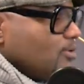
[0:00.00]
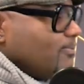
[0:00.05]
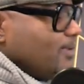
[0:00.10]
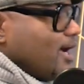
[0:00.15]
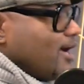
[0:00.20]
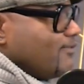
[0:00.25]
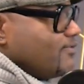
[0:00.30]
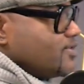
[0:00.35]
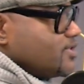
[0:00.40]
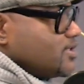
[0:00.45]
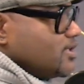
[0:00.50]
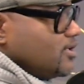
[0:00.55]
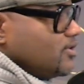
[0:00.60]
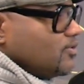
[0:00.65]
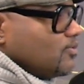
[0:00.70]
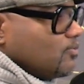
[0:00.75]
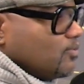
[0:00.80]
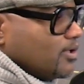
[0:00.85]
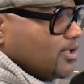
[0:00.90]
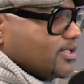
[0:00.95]
up obviously in
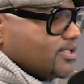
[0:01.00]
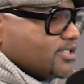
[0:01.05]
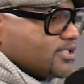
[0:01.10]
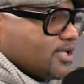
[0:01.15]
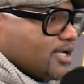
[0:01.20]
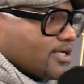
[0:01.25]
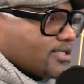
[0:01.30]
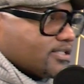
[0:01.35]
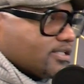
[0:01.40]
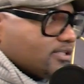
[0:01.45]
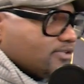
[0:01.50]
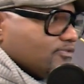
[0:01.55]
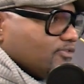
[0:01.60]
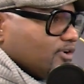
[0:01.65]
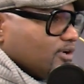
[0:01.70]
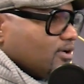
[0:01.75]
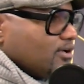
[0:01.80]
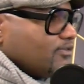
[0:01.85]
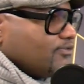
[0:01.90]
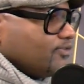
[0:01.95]
the Woodlands, Texas,
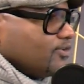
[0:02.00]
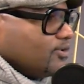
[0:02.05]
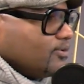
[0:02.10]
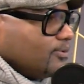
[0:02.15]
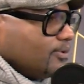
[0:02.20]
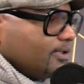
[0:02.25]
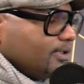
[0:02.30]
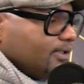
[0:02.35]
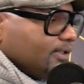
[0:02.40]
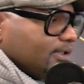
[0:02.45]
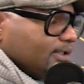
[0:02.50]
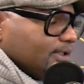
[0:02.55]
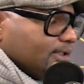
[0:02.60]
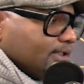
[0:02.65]
very affluent,